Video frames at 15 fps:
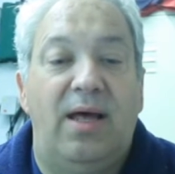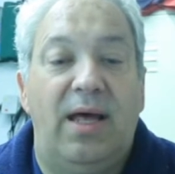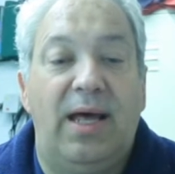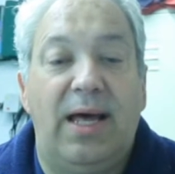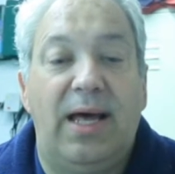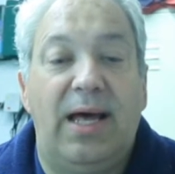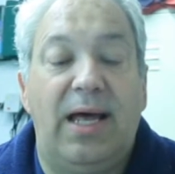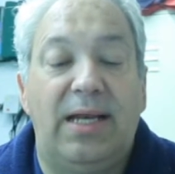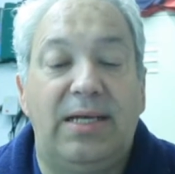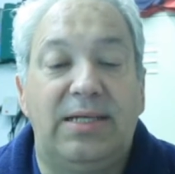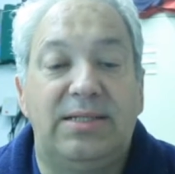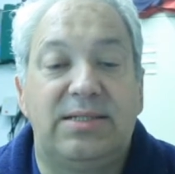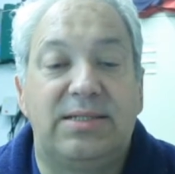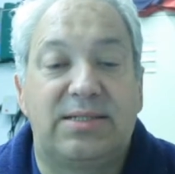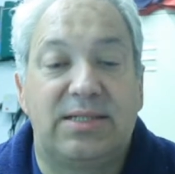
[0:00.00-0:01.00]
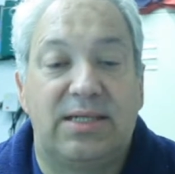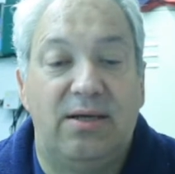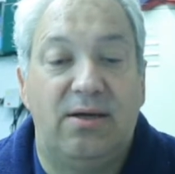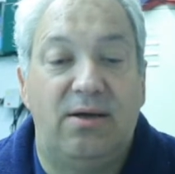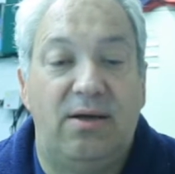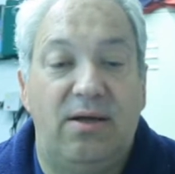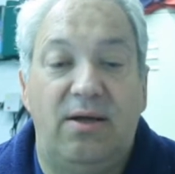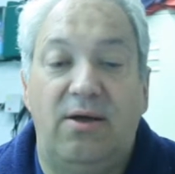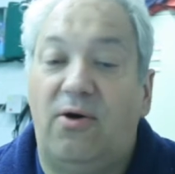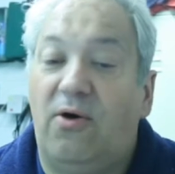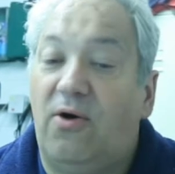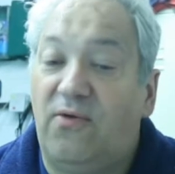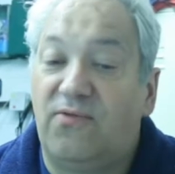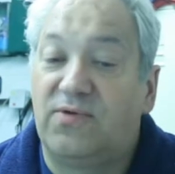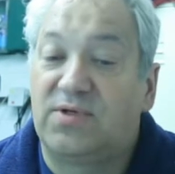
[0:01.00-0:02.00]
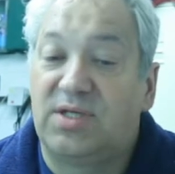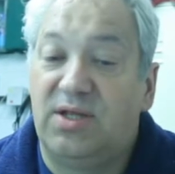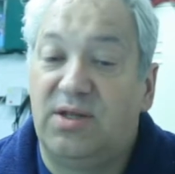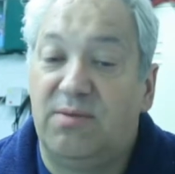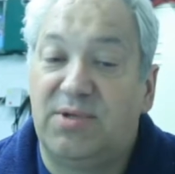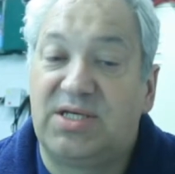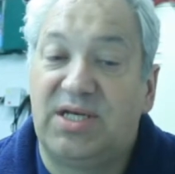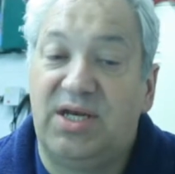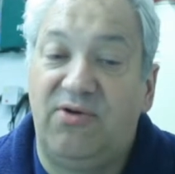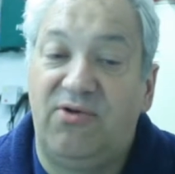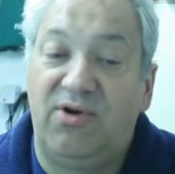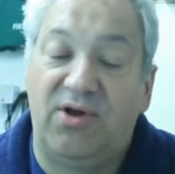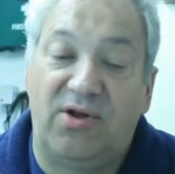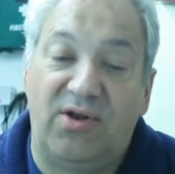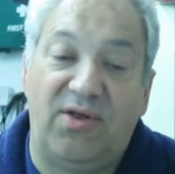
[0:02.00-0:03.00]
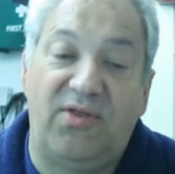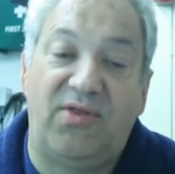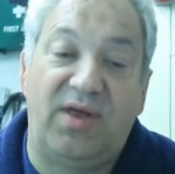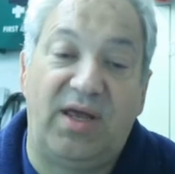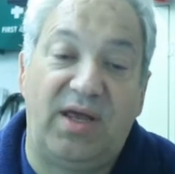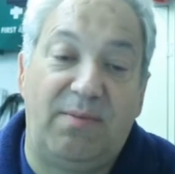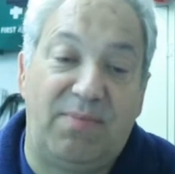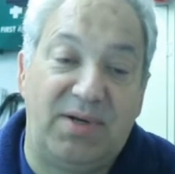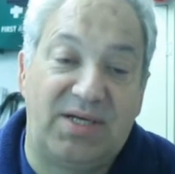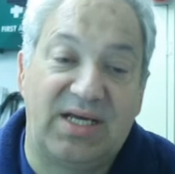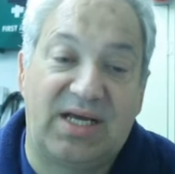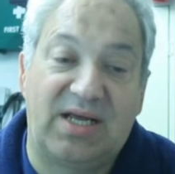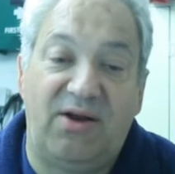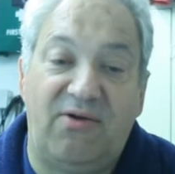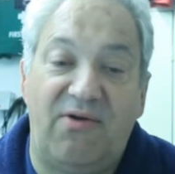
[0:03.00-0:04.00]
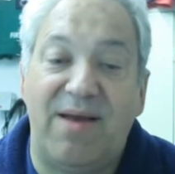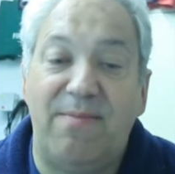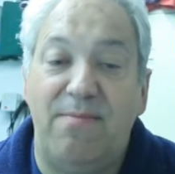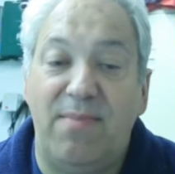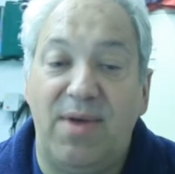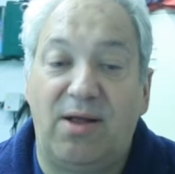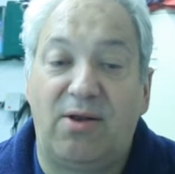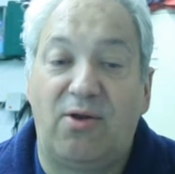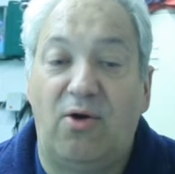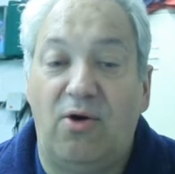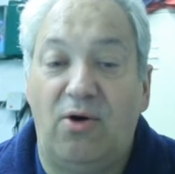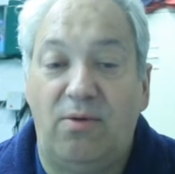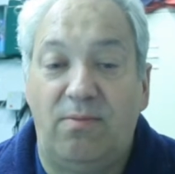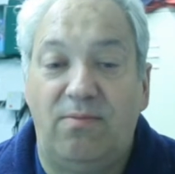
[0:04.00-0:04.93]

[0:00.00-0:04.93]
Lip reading: and obviously the material that the particular end mill or